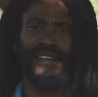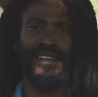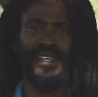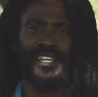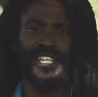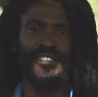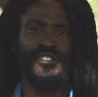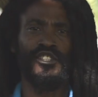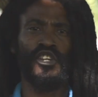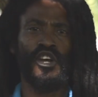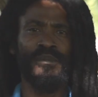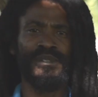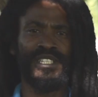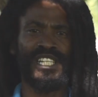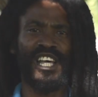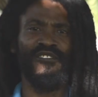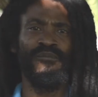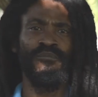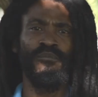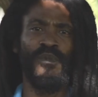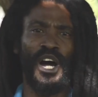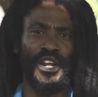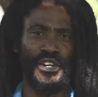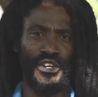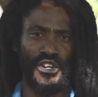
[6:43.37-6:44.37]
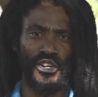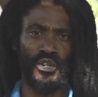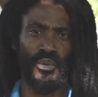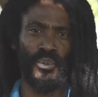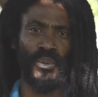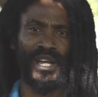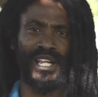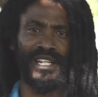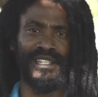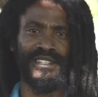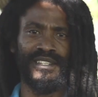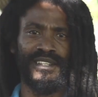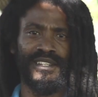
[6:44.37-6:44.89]
in terms of modern
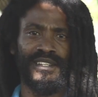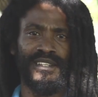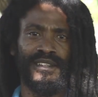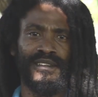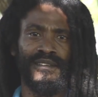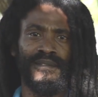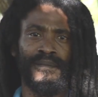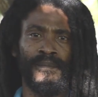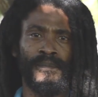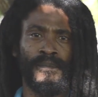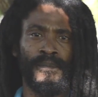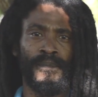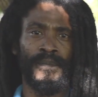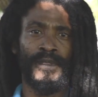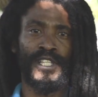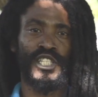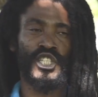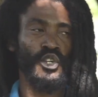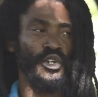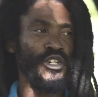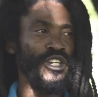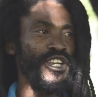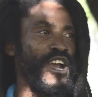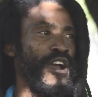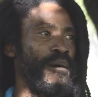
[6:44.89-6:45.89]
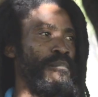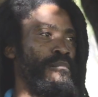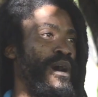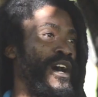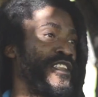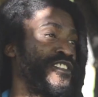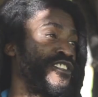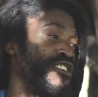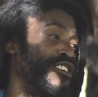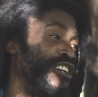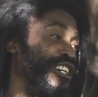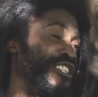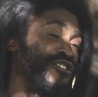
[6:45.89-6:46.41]
wealth. So there are
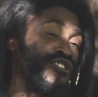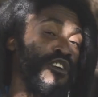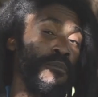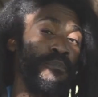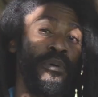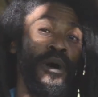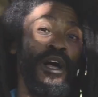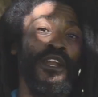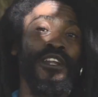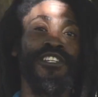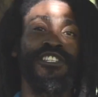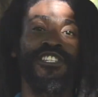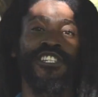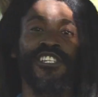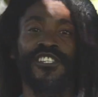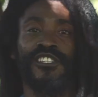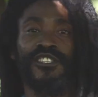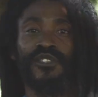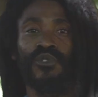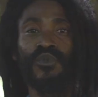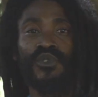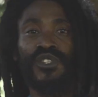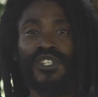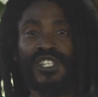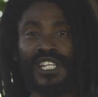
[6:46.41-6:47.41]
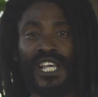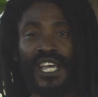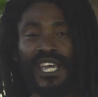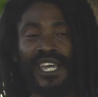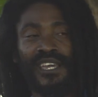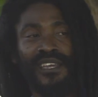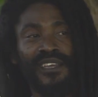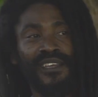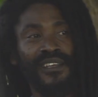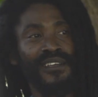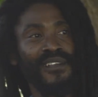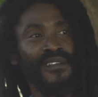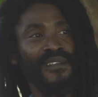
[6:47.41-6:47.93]
modern anthropologists who say
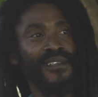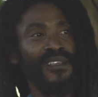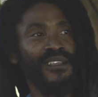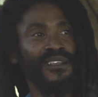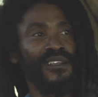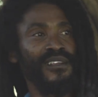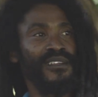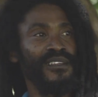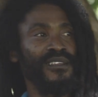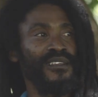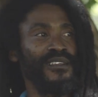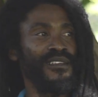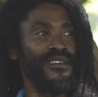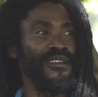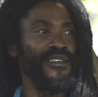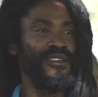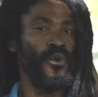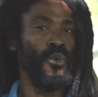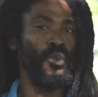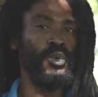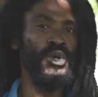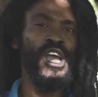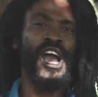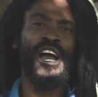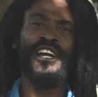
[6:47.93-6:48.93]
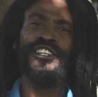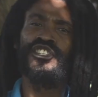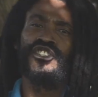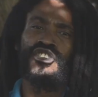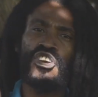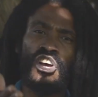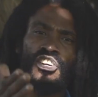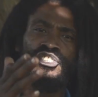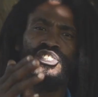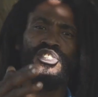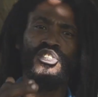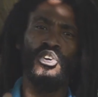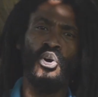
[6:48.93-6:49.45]
we are just